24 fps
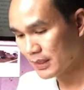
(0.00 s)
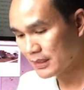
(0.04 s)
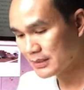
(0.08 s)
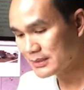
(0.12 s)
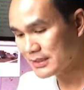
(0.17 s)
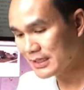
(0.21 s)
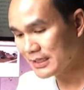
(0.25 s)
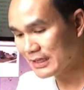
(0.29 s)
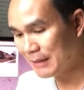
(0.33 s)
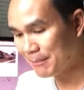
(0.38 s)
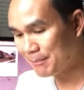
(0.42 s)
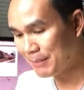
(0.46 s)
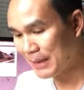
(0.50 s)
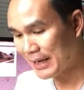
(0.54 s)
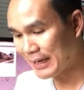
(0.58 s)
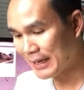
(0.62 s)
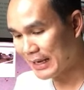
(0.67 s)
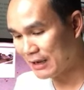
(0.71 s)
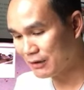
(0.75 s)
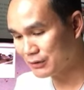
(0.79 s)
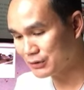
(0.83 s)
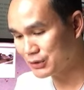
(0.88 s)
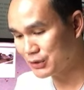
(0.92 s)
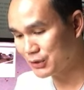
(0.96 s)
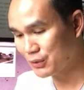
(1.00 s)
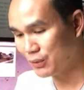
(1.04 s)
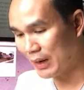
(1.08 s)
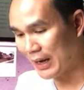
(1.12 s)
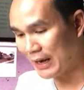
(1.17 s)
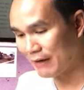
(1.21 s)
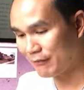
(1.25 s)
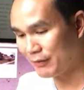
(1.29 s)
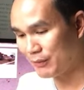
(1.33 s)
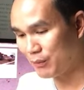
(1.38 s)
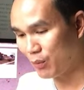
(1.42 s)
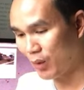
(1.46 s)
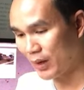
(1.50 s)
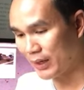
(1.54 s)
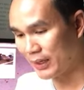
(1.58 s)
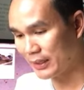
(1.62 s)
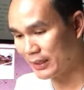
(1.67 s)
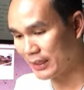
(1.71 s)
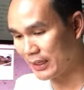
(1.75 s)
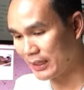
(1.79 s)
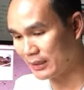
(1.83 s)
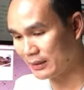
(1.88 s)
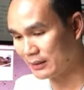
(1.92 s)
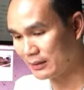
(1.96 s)
Send that back out to everyone
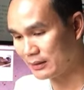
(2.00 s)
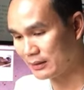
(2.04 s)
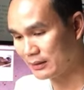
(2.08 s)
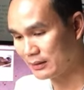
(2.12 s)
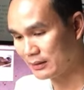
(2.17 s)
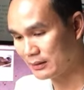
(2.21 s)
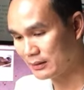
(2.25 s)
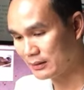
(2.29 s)
again.